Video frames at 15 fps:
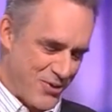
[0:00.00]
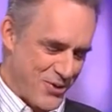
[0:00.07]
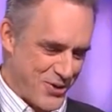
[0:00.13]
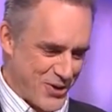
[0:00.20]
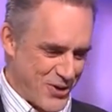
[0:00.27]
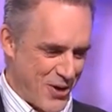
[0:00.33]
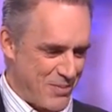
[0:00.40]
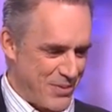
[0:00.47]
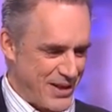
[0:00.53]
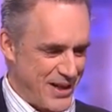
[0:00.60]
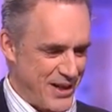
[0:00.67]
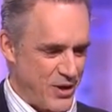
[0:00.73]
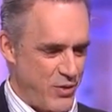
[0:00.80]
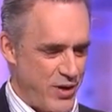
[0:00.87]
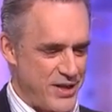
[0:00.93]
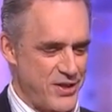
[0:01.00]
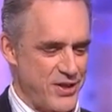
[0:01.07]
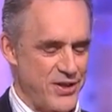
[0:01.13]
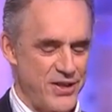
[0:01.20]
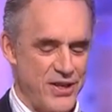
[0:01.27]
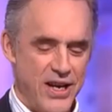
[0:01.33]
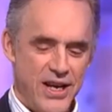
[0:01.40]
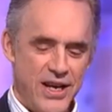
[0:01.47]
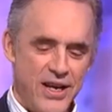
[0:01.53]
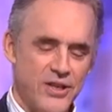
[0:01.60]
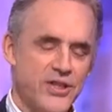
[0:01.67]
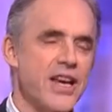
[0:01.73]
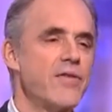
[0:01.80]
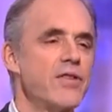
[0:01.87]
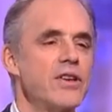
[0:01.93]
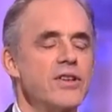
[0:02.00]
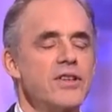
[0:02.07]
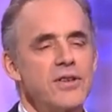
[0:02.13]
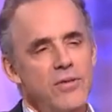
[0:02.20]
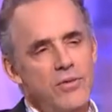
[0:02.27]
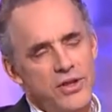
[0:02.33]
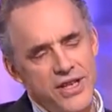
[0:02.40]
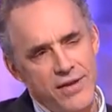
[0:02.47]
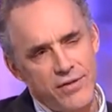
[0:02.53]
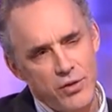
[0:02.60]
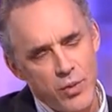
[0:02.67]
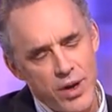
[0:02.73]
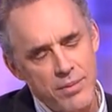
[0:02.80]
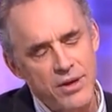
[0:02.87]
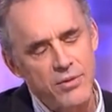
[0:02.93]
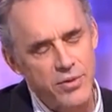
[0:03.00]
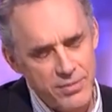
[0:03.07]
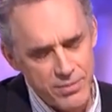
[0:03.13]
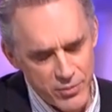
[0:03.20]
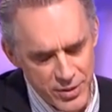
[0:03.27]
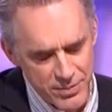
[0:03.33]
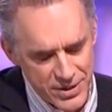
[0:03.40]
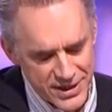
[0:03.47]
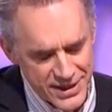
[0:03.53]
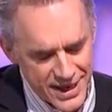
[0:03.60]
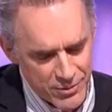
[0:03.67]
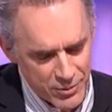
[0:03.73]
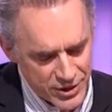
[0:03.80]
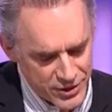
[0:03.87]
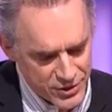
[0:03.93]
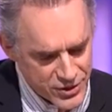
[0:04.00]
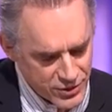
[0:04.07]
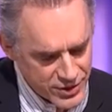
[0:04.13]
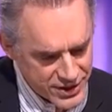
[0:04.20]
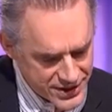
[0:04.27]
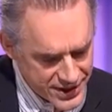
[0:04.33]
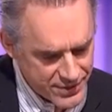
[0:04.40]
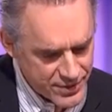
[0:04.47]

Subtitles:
that determines their success in this field. And also, economic